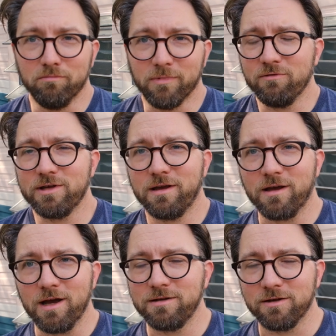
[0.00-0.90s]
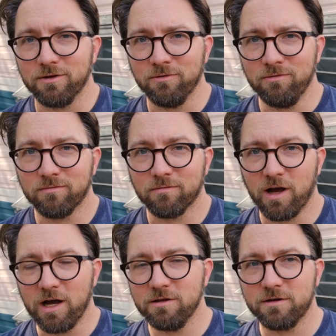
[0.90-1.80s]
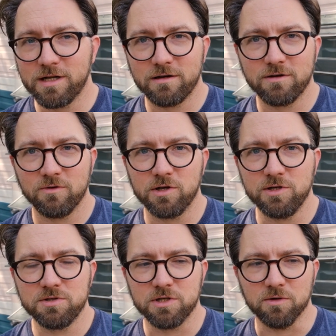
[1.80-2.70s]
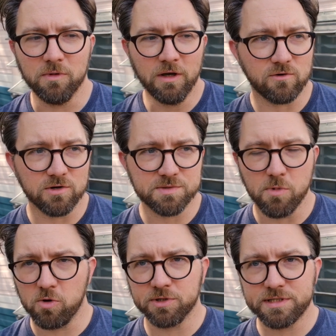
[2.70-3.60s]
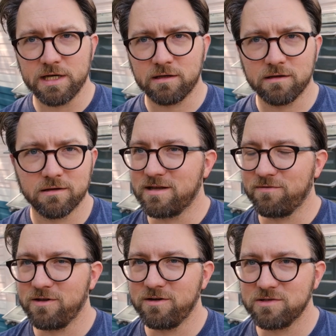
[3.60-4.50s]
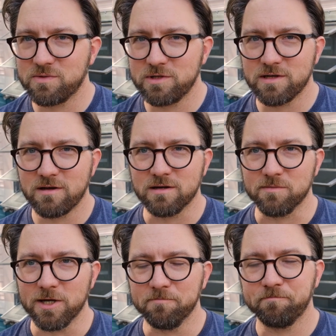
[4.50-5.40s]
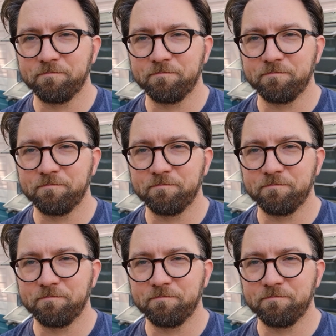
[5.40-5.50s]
Everything I do, I learned how to do on YouTube. Of course, Mobile Tech definitely knows what he's talking about.